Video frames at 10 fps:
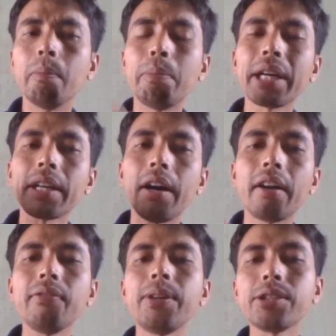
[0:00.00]
But
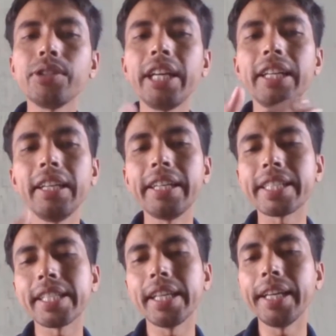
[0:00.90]
unfortunately, let's
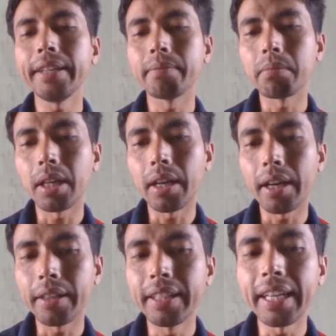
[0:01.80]
say
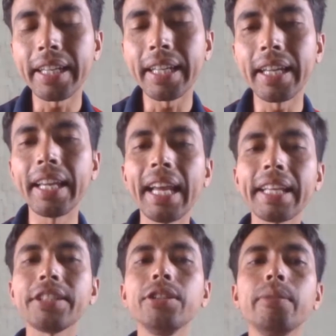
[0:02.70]
that
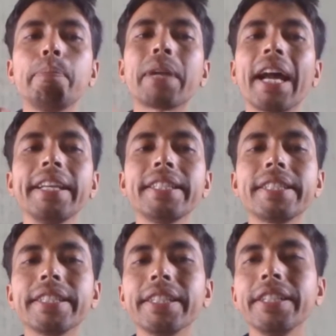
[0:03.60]
AICO
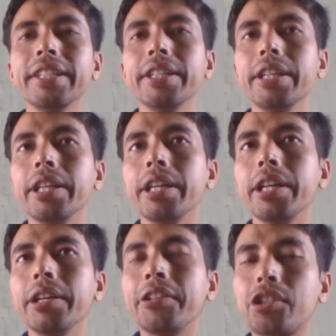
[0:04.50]
price
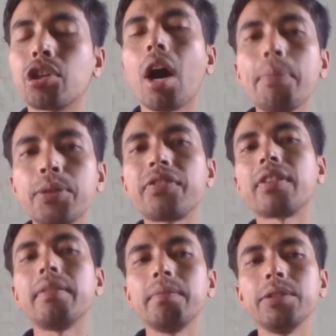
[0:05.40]
dropped
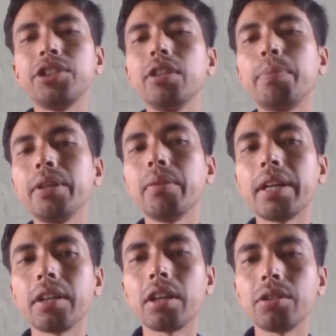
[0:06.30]
from
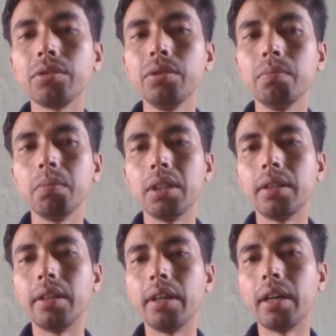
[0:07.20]
$0.1 to
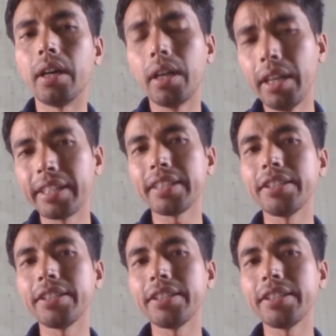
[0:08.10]
let's say